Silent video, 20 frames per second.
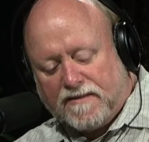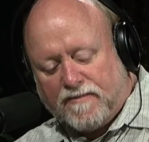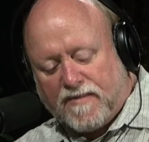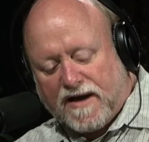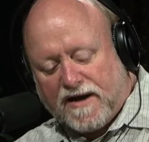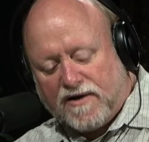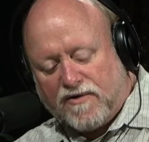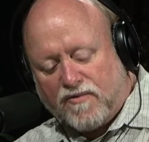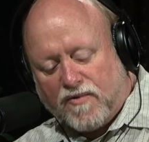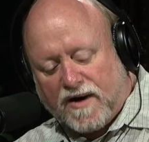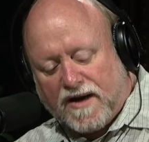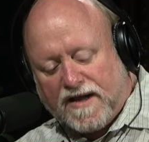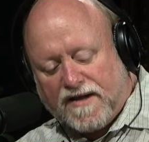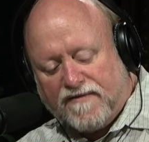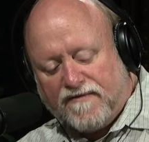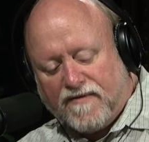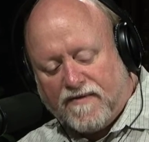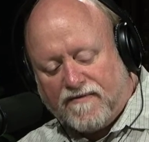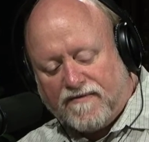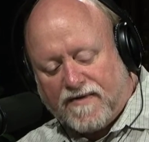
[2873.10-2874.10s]
by a
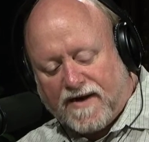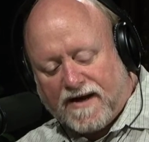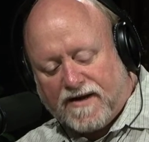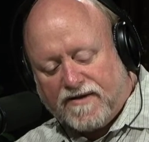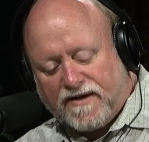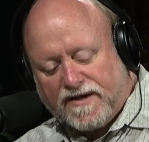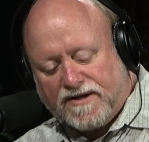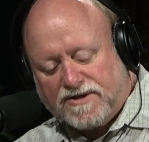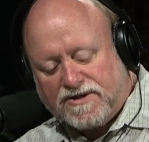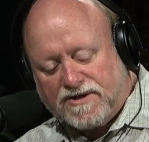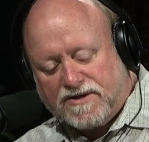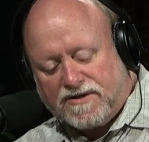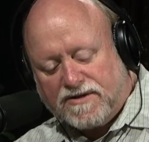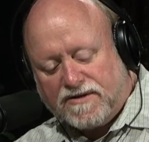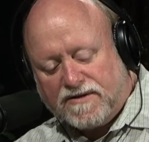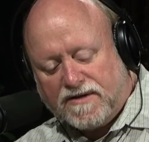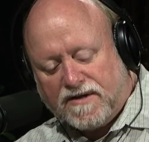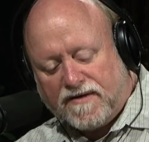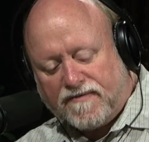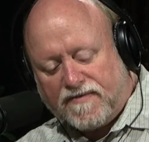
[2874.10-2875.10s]
grave
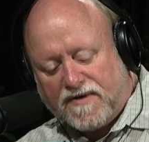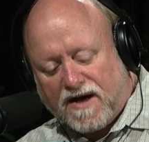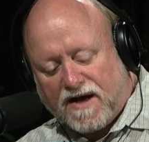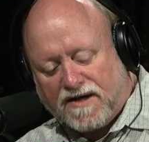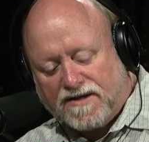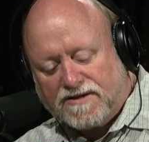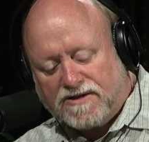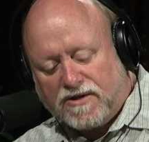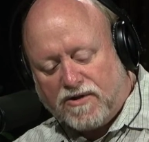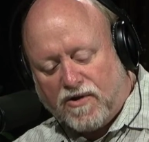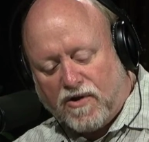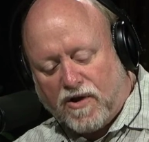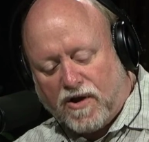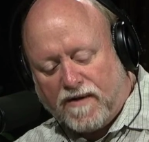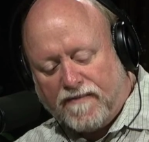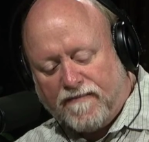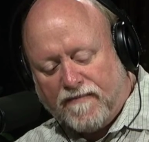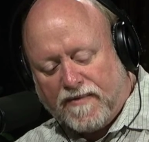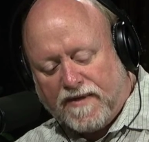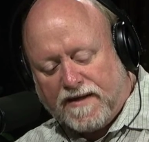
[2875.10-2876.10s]
violation of God's law.